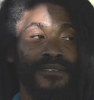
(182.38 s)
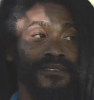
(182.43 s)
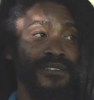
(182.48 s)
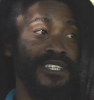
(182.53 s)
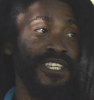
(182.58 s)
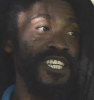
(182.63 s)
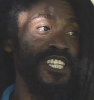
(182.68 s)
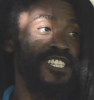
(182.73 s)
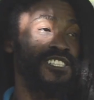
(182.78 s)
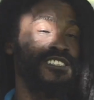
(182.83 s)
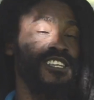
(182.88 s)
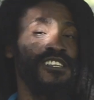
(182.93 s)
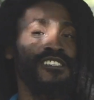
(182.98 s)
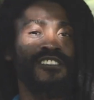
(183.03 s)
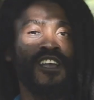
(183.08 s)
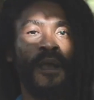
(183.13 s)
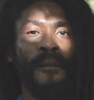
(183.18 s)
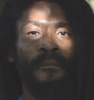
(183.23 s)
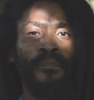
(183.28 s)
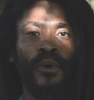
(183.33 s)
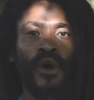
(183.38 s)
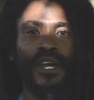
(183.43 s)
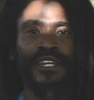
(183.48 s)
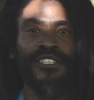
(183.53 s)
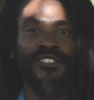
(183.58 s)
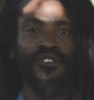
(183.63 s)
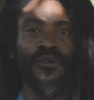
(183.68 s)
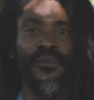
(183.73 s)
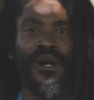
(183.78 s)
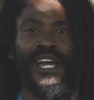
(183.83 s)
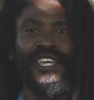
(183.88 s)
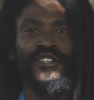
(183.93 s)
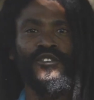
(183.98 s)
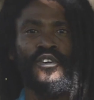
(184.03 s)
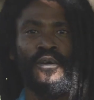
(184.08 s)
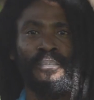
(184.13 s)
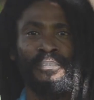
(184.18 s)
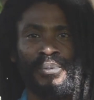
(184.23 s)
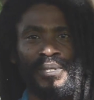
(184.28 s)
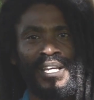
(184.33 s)
These things are pointed to by
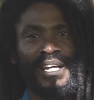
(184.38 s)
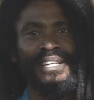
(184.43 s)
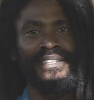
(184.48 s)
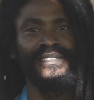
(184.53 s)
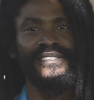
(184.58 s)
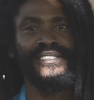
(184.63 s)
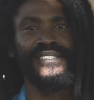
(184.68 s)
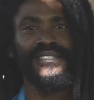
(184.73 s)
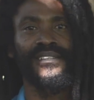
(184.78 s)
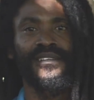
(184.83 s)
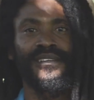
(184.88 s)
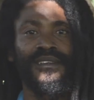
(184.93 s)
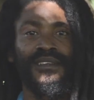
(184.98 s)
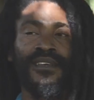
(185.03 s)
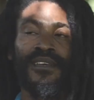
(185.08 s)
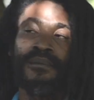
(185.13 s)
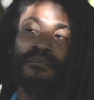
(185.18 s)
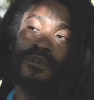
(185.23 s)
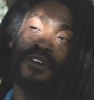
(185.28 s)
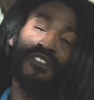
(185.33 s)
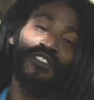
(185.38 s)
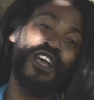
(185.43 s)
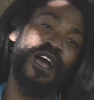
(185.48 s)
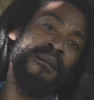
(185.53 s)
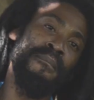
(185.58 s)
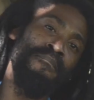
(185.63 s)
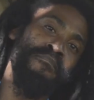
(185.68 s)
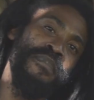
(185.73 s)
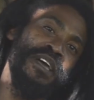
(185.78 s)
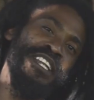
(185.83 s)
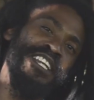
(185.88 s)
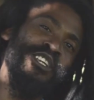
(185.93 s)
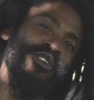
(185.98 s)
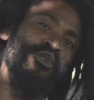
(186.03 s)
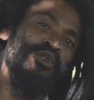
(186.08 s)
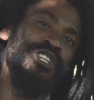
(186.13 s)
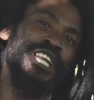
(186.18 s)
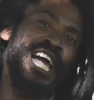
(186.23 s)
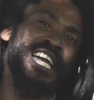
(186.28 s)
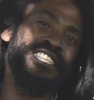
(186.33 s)
Europeans, but there are many
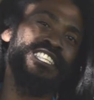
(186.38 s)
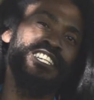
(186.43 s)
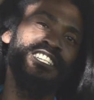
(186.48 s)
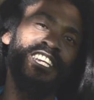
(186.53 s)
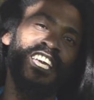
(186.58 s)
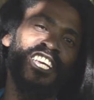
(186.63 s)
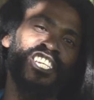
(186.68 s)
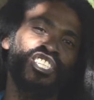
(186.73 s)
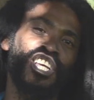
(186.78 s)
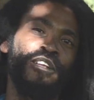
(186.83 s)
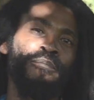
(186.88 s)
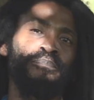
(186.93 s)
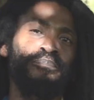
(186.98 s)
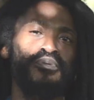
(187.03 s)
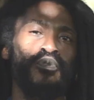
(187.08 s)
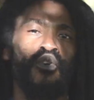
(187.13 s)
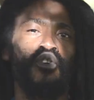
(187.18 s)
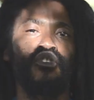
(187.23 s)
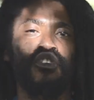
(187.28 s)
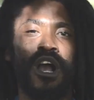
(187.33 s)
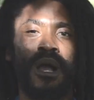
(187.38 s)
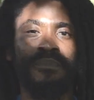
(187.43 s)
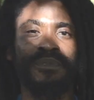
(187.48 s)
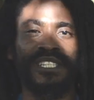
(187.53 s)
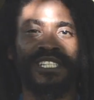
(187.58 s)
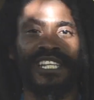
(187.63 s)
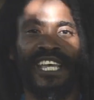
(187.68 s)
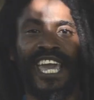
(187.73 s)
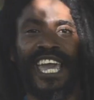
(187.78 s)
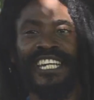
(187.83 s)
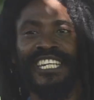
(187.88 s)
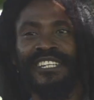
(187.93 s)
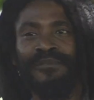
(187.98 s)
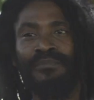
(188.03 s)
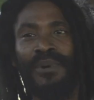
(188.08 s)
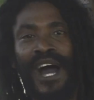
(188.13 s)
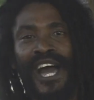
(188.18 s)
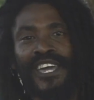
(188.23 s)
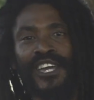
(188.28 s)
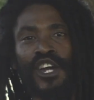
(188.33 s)
United Nations programs headed
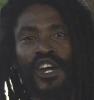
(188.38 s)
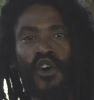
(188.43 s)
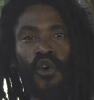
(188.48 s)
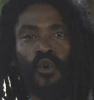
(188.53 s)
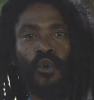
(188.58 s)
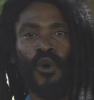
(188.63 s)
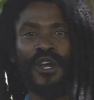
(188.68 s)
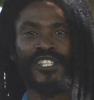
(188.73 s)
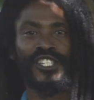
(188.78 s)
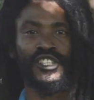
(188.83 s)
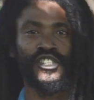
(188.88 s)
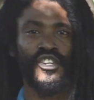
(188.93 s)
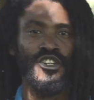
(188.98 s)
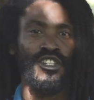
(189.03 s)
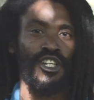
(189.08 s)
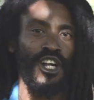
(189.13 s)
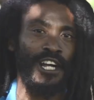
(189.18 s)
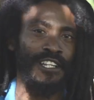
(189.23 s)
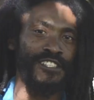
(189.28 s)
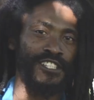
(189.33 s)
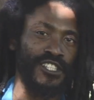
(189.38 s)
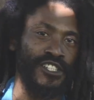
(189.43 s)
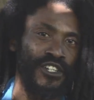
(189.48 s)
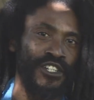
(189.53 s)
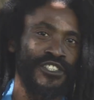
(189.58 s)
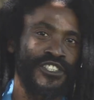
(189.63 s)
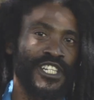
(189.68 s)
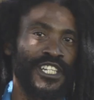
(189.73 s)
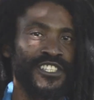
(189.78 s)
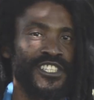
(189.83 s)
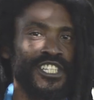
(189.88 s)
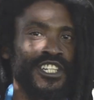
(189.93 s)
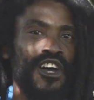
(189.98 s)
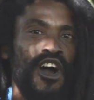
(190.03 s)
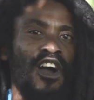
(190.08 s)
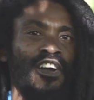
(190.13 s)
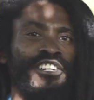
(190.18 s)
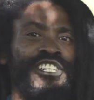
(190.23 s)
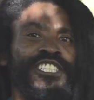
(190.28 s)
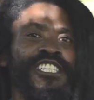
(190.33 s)
by Western consultants and
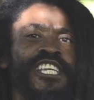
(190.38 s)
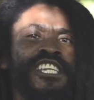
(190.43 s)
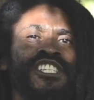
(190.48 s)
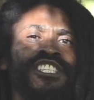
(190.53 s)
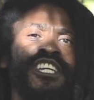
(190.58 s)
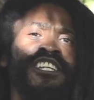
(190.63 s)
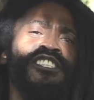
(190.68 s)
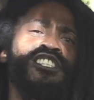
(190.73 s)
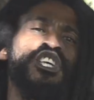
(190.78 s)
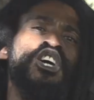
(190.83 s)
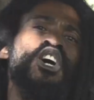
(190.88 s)
organizations